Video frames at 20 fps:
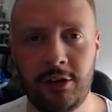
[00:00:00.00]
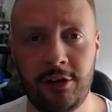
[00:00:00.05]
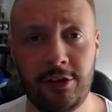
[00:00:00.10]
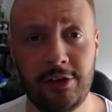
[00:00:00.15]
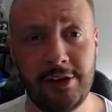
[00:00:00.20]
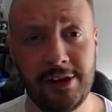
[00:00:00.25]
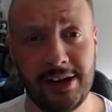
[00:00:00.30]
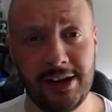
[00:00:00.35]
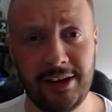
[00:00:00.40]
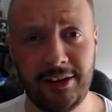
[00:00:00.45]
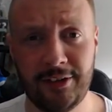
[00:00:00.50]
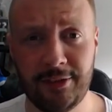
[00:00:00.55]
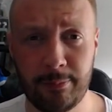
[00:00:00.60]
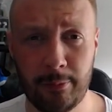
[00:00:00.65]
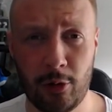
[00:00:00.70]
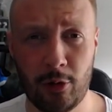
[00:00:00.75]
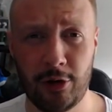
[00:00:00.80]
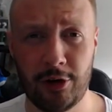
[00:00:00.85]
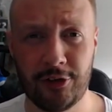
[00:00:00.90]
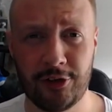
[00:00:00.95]
the
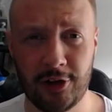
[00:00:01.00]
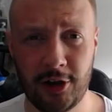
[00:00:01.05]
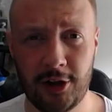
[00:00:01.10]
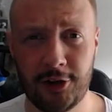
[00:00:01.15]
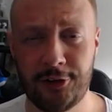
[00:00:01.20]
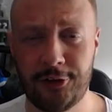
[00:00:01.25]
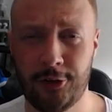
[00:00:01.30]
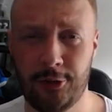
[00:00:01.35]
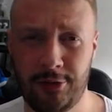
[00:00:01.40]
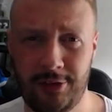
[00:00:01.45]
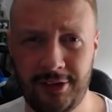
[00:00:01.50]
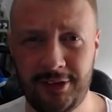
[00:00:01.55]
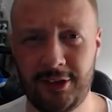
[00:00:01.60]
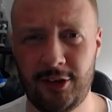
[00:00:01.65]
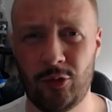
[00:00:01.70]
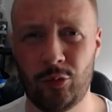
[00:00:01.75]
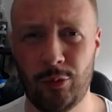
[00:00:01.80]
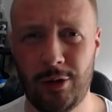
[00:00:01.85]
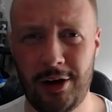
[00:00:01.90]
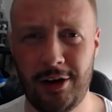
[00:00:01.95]
smallest lot, so this
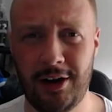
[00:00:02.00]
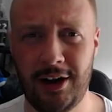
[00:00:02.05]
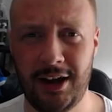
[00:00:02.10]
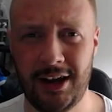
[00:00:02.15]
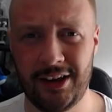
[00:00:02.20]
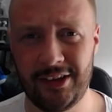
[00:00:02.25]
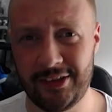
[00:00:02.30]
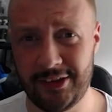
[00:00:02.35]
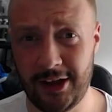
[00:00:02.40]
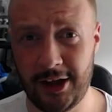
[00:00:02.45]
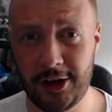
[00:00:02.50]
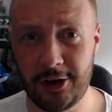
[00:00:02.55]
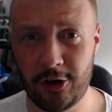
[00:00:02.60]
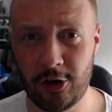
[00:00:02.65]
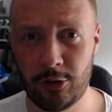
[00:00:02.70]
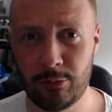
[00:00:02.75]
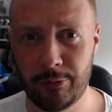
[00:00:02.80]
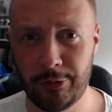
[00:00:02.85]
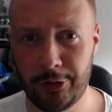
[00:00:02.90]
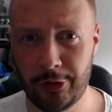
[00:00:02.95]
is where a starter
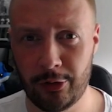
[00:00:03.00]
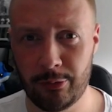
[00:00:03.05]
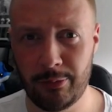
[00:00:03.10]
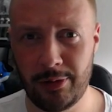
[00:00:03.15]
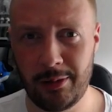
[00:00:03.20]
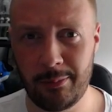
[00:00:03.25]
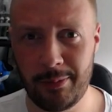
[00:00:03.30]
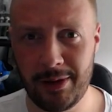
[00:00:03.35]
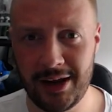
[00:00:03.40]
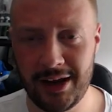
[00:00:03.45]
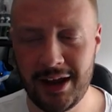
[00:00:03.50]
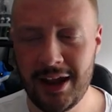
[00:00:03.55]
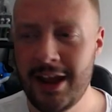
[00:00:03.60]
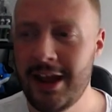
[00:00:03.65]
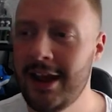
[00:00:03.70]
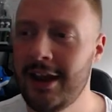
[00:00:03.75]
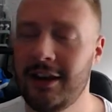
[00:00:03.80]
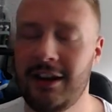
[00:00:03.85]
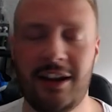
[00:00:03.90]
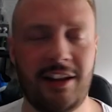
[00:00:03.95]
home would normally be.
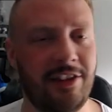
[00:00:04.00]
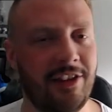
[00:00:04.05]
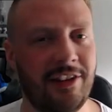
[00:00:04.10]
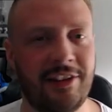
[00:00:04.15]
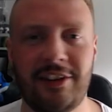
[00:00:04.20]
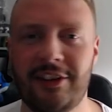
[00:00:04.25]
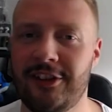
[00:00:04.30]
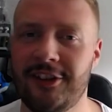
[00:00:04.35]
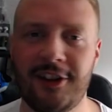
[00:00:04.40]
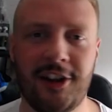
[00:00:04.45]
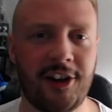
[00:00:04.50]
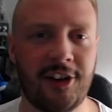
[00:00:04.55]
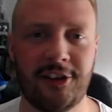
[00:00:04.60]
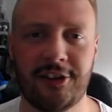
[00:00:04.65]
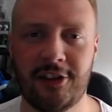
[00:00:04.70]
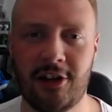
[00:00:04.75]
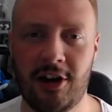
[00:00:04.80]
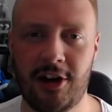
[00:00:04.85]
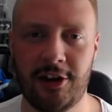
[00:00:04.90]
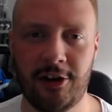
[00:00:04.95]
Now this is not a
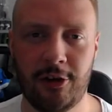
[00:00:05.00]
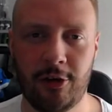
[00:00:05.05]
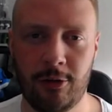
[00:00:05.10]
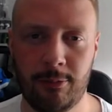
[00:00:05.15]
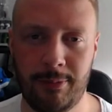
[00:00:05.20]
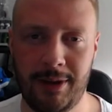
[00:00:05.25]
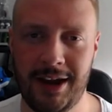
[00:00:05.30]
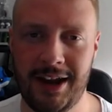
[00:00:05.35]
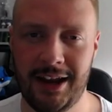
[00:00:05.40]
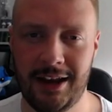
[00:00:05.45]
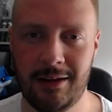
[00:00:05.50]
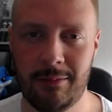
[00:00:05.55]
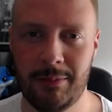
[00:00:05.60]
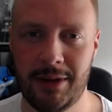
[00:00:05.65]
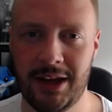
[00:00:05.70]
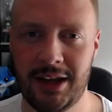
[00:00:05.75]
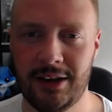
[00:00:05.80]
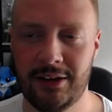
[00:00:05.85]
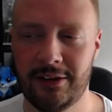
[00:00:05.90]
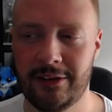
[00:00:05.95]
starter home by any
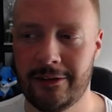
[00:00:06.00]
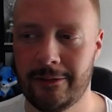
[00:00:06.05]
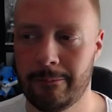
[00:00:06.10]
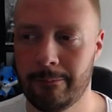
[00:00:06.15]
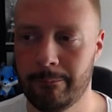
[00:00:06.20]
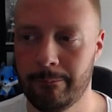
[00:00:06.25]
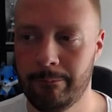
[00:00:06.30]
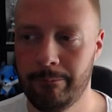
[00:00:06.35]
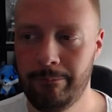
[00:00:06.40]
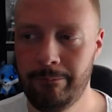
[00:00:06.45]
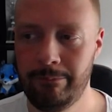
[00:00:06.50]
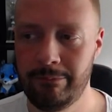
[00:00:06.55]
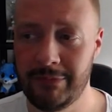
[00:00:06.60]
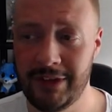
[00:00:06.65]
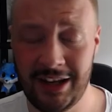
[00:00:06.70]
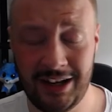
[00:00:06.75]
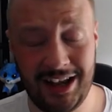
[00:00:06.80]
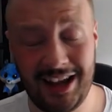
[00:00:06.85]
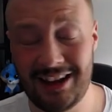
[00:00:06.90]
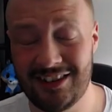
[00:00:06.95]
means.
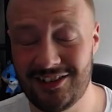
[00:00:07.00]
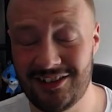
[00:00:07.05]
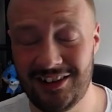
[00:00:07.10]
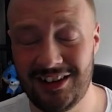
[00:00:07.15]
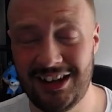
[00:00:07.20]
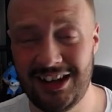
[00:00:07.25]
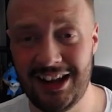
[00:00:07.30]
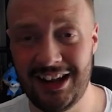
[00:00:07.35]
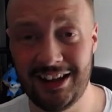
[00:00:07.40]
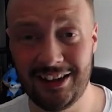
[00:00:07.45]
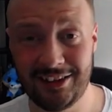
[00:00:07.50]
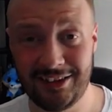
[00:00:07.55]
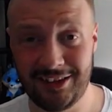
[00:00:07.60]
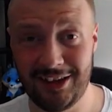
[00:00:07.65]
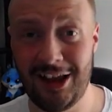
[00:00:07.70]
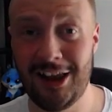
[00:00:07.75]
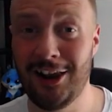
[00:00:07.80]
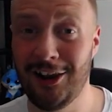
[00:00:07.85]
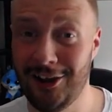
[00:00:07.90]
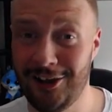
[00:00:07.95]
It actually is
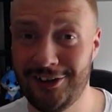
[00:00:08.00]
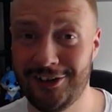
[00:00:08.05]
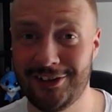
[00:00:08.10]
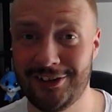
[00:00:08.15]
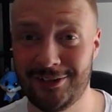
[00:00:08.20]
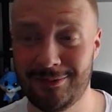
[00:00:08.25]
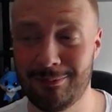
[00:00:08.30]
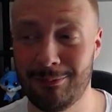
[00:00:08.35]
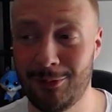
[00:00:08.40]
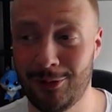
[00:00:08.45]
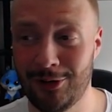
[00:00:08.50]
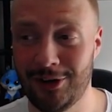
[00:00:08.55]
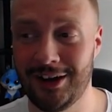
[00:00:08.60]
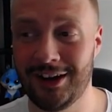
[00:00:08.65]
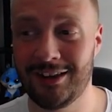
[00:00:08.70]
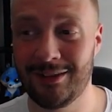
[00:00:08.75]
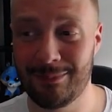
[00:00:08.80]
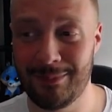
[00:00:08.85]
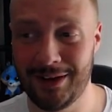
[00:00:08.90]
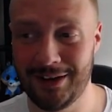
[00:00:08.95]
a lot more
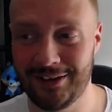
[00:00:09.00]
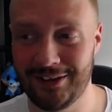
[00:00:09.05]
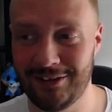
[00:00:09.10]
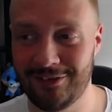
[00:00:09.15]
expensive